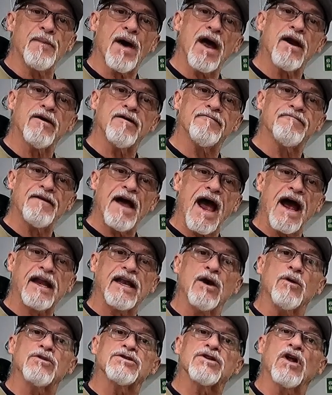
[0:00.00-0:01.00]
Matter of
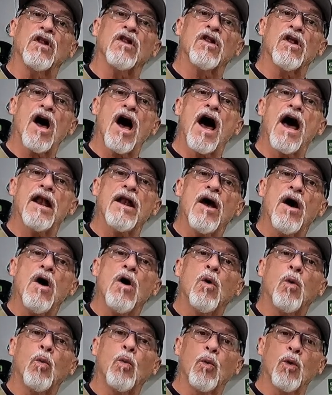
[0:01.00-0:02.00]
fact, it was a lot
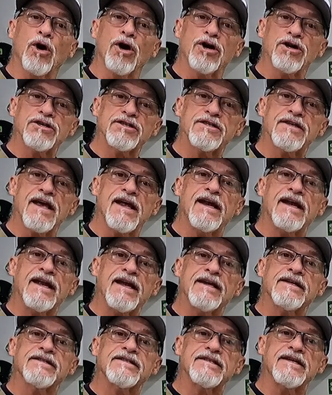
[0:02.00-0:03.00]
worse than it
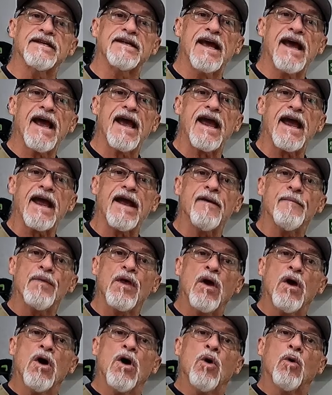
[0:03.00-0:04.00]
is today.
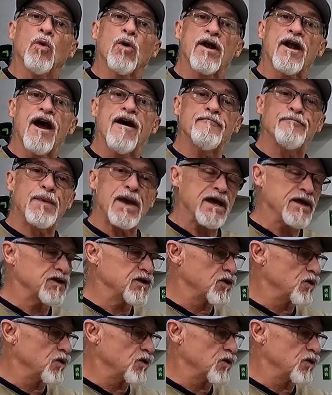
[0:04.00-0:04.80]
What I've been